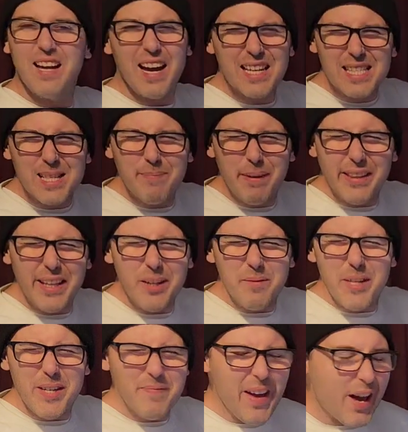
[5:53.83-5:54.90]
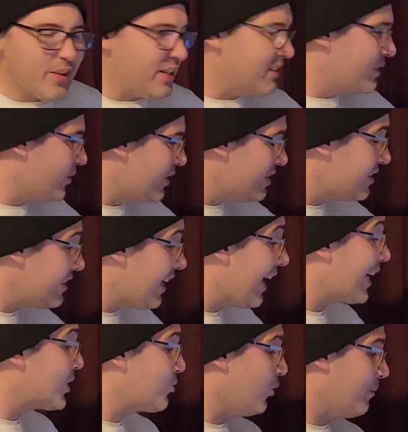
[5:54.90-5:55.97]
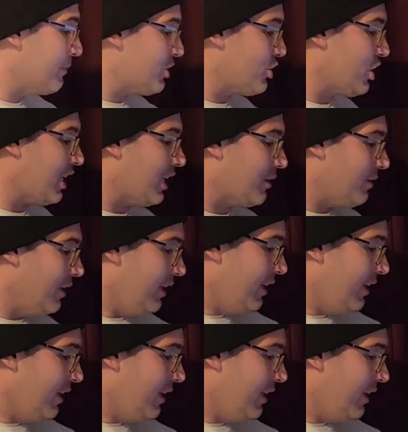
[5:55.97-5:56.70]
gossip a little bit about it. So this is the actual machine.